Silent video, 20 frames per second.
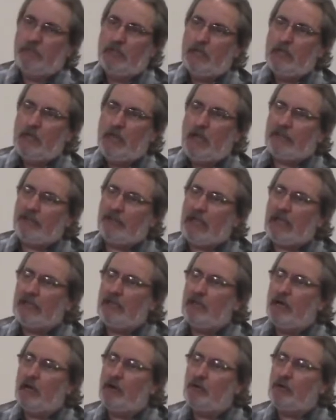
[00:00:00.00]
And they
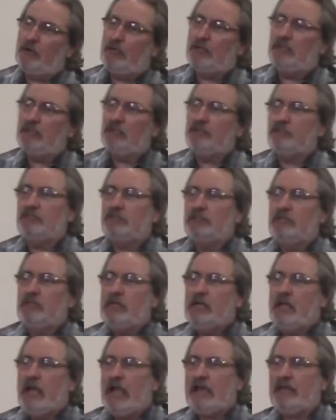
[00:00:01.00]
notice
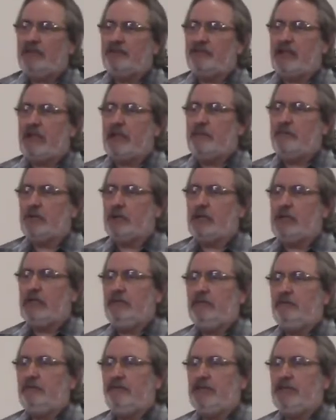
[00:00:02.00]
as they
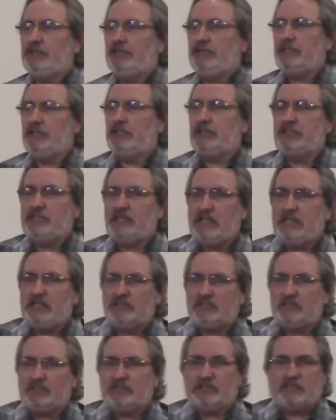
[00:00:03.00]
bring fish to
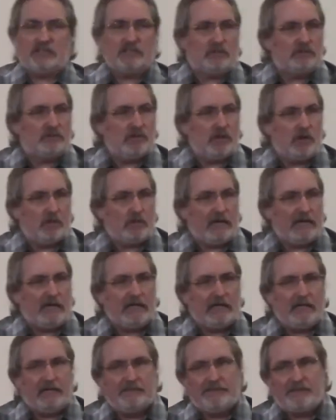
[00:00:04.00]
Jesus that there's
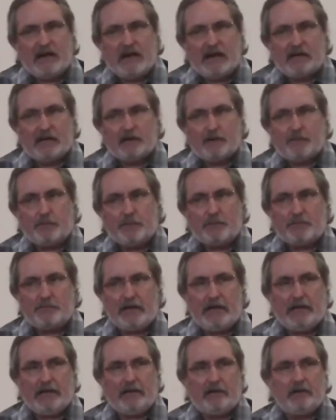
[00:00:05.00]
already a fire
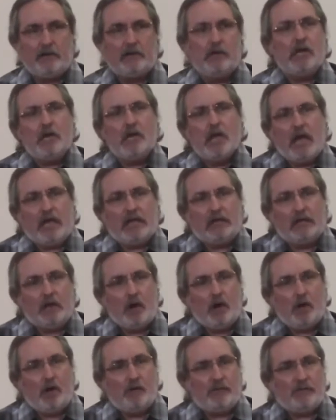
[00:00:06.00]
prepared. And
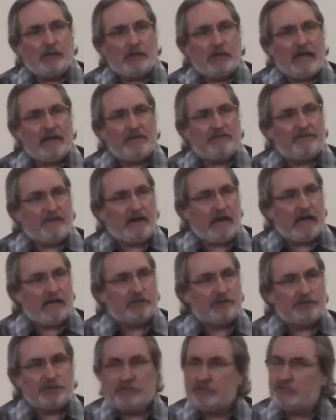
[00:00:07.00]
over that fire,
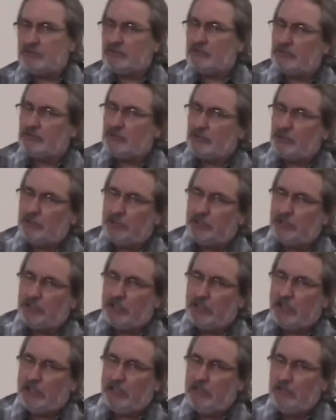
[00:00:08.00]
Jesus is
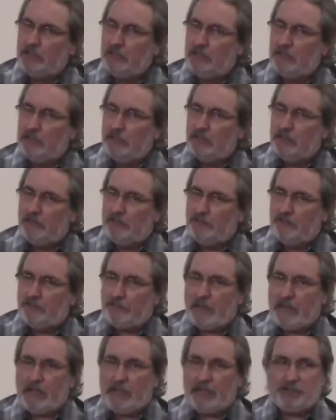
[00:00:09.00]
cooking
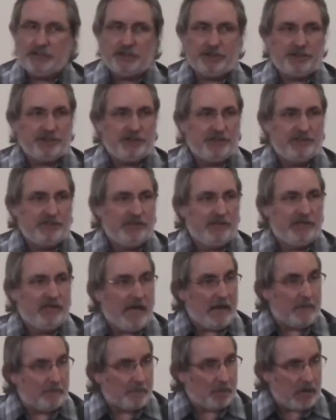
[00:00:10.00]
fish
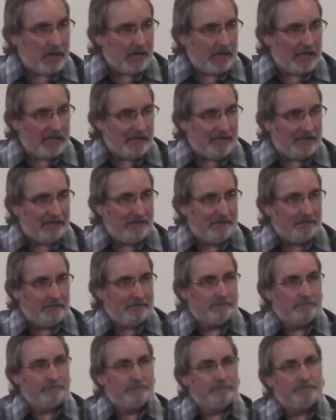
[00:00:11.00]
and bread.
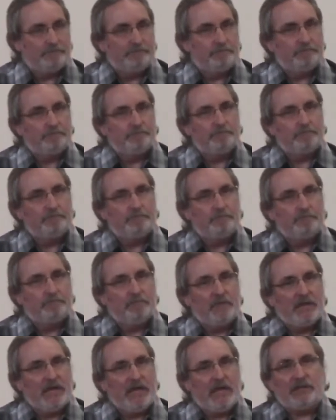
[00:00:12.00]

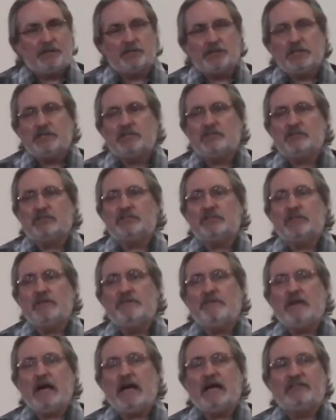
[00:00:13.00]
And Jesus
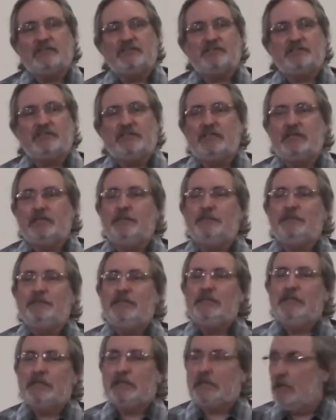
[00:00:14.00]
invites them,
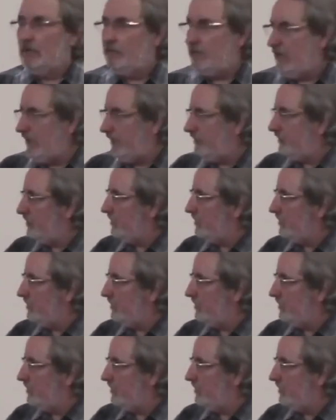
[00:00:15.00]
come have some